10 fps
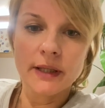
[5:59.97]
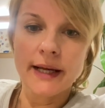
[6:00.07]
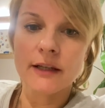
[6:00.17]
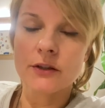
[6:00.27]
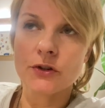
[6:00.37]

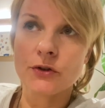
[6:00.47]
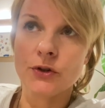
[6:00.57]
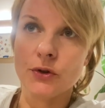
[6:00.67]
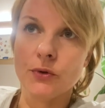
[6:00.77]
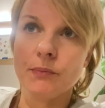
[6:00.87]
like
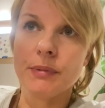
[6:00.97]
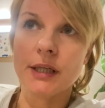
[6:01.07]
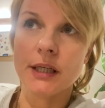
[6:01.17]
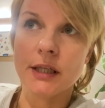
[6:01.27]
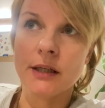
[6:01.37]
to
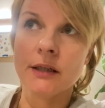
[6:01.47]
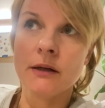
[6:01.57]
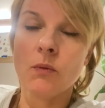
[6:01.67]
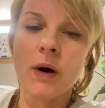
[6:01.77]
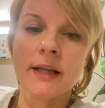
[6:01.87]
be
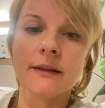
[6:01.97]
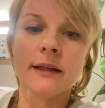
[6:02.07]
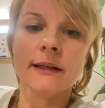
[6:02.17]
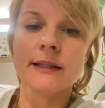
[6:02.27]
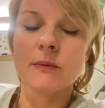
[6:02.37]
a one that is